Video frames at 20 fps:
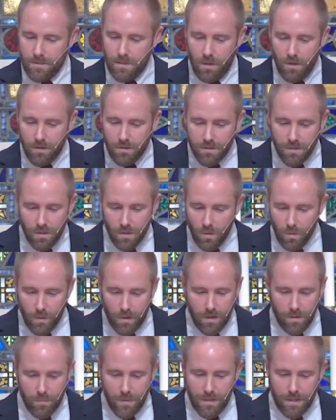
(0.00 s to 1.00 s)
It is hard to
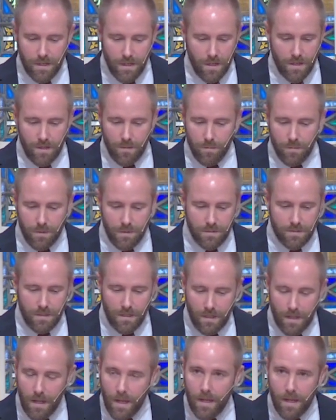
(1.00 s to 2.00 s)
know where to begin,
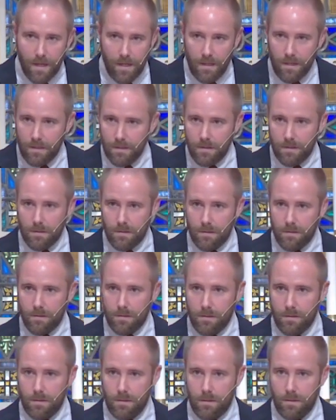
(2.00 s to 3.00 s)
but today,
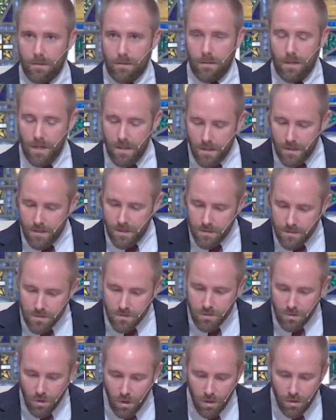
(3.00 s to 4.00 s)
in
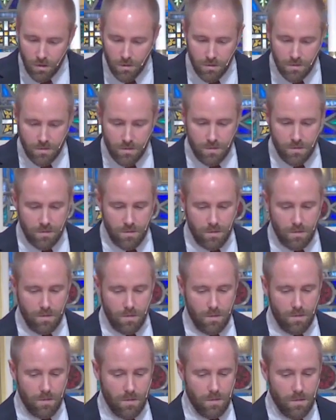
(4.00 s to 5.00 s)
this
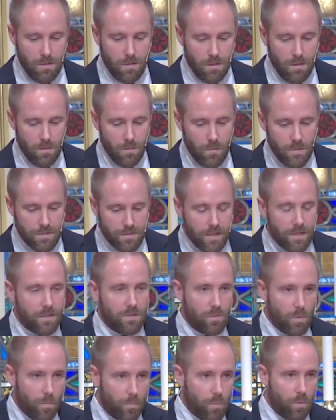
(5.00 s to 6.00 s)
church, we
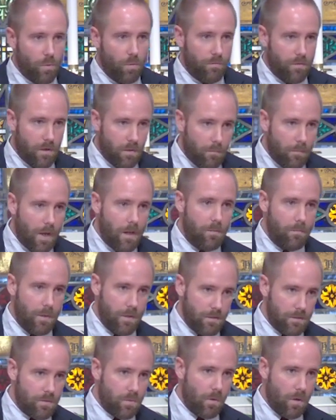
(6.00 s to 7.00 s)
seek to approve an
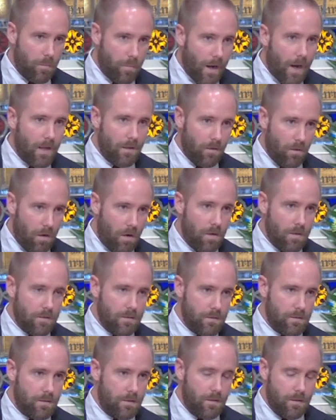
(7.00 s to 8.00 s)
amendment to our
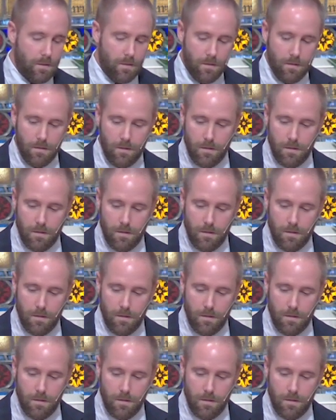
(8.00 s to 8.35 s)
bylaws